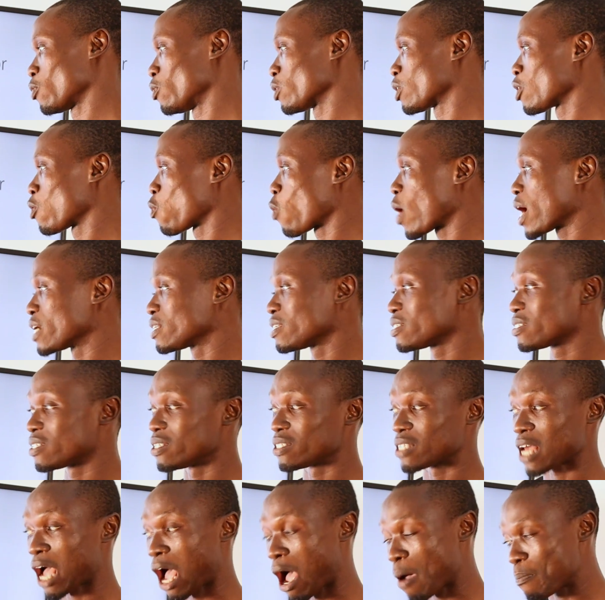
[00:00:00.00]
Okay, why this
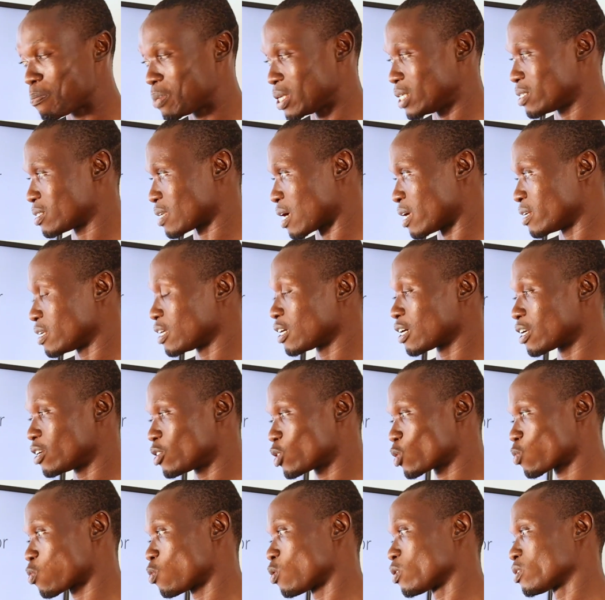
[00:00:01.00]
is habit, an
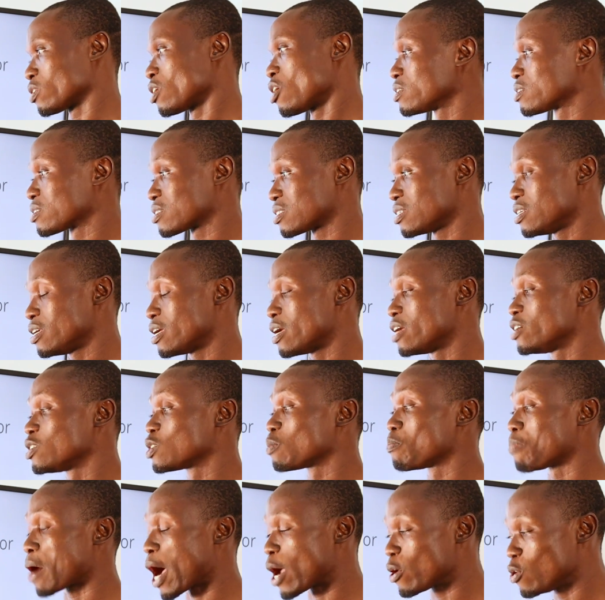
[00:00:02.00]
English word. C here
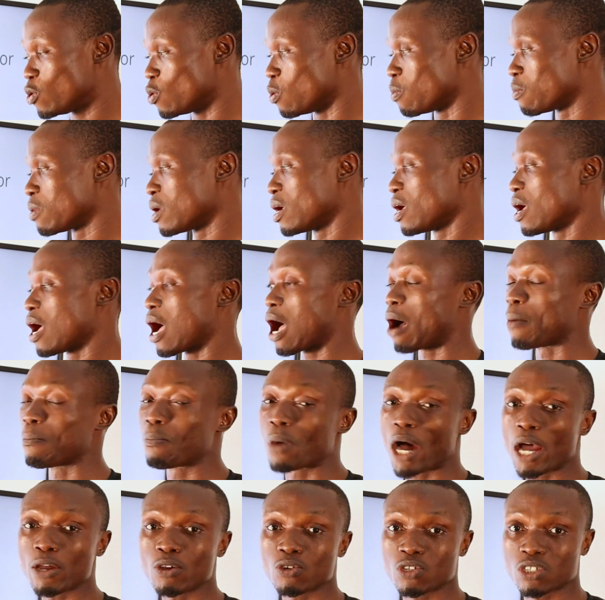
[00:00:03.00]
is biome,
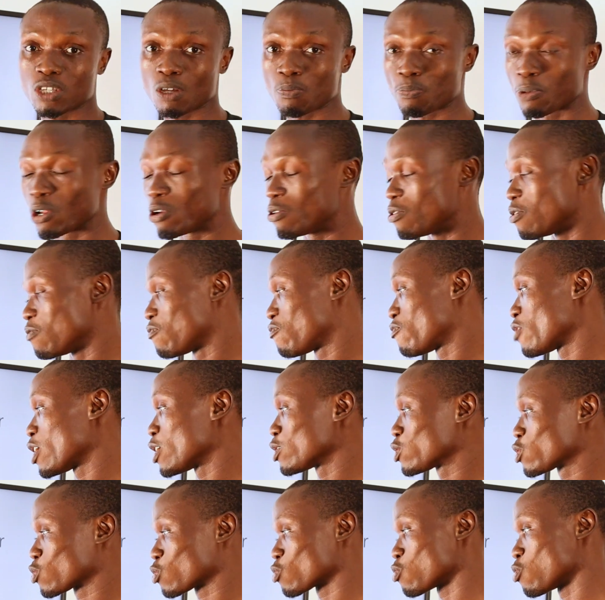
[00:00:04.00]
and biome simply
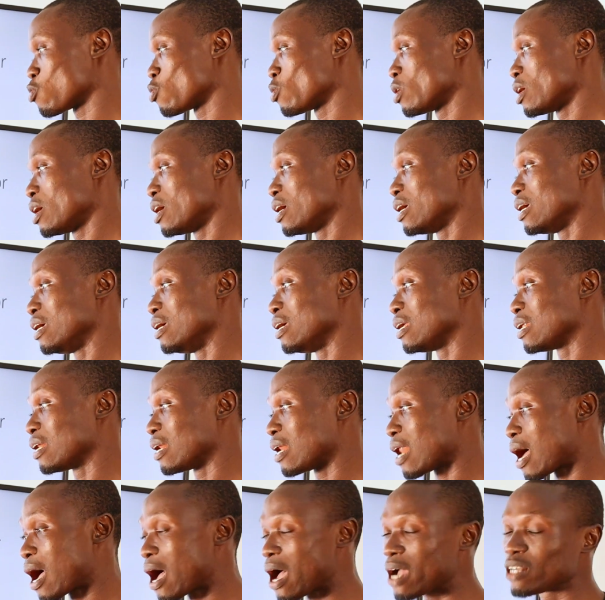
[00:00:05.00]
refers to a
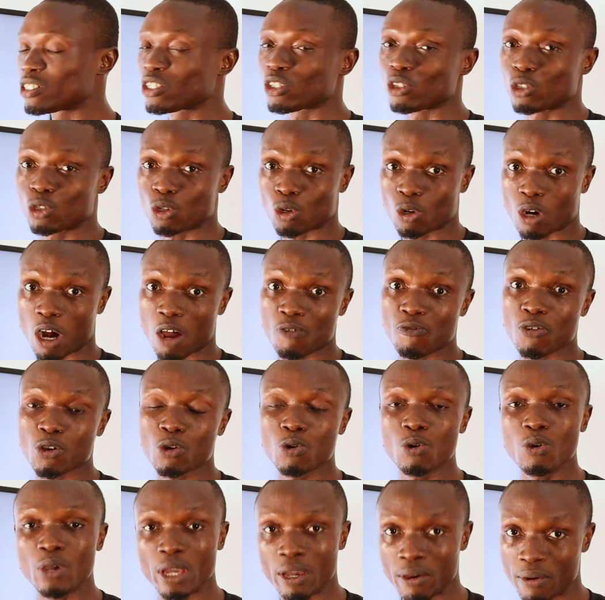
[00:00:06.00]
large
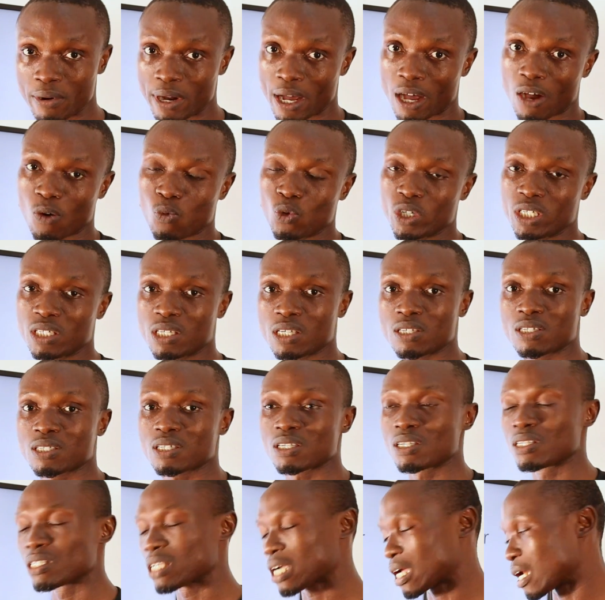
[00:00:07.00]
geographical area with
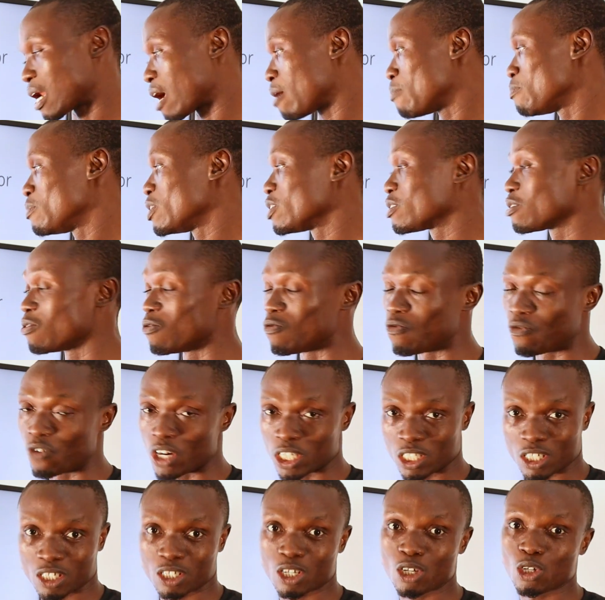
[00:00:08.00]
distinct climate,
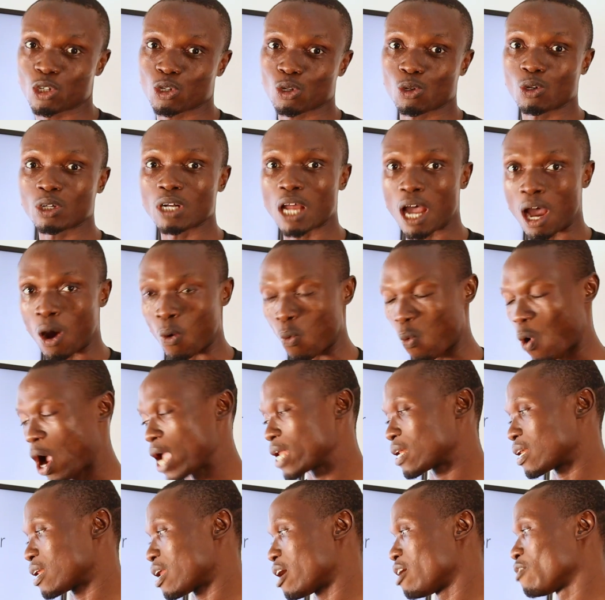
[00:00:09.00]
vegetation, and
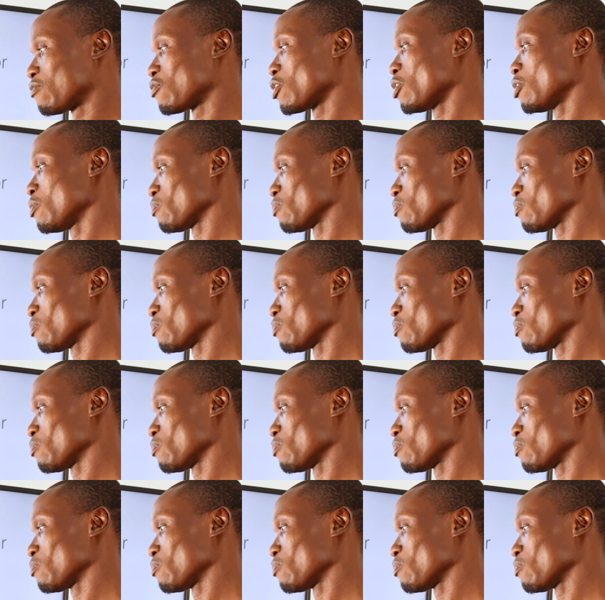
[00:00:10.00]
wildlife.